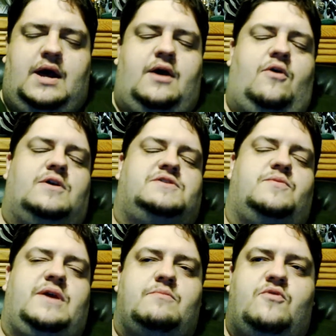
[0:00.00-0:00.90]
uh, also,
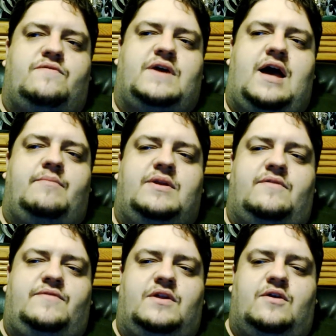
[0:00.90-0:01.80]
we get more of the comment
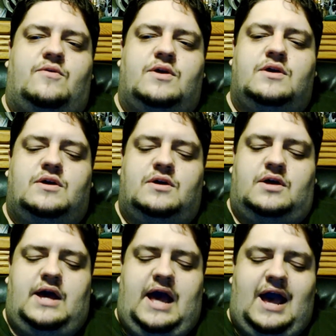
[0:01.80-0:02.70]
of you know,
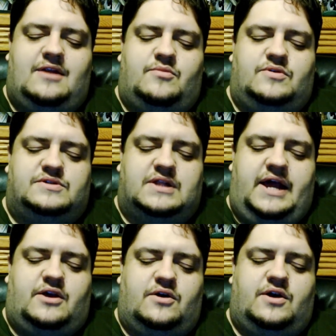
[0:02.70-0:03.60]
animals
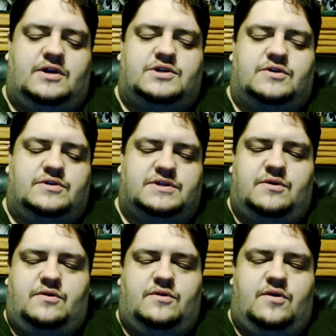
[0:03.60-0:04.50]
like good hunters
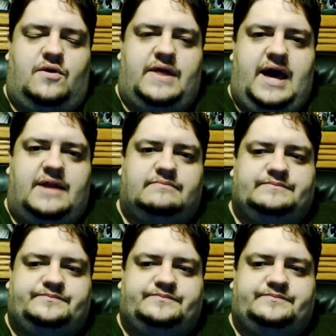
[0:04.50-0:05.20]
and, and all that.